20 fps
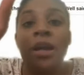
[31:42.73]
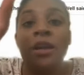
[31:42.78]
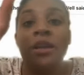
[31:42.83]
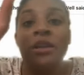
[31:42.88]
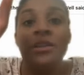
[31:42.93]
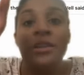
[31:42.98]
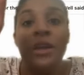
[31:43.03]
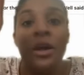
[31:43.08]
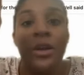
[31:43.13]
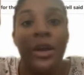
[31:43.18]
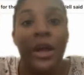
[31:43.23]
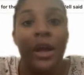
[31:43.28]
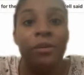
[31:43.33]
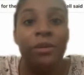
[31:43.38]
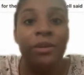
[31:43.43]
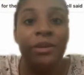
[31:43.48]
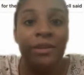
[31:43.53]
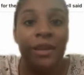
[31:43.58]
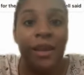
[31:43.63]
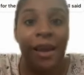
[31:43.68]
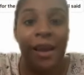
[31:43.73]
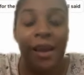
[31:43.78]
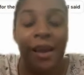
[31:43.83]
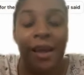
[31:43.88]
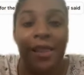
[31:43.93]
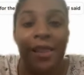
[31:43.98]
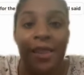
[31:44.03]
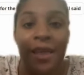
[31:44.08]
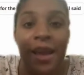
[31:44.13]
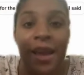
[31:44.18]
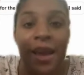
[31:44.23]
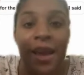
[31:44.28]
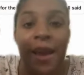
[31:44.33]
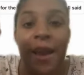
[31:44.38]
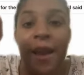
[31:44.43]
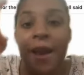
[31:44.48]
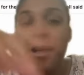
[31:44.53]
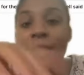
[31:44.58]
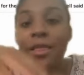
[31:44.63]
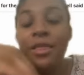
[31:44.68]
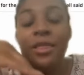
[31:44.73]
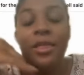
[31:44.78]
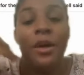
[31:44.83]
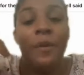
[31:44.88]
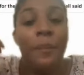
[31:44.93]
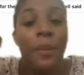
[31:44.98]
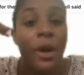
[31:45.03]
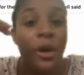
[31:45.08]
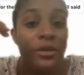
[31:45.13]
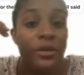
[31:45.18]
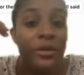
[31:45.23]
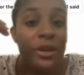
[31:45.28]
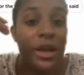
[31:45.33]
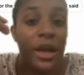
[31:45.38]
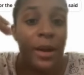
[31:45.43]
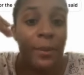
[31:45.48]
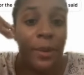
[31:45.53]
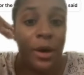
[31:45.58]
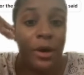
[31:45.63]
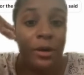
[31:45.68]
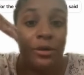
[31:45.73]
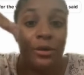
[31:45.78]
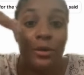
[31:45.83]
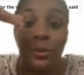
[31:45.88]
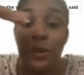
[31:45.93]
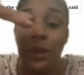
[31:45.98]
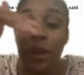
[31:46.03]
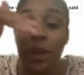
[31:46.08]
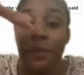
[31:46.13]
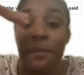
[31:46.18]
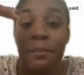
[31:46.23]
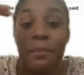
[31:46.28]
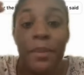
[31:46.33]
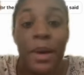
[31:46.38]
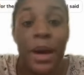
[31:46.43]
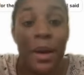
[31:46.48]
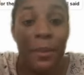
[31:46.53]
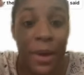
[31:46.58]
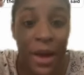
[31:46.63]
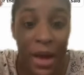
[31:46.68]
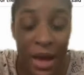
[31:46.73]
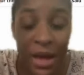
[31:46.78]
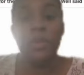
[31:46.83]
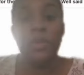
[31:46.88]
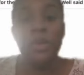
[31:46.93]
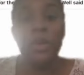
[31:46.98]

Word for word: So they were saying that the post that I post with my bag.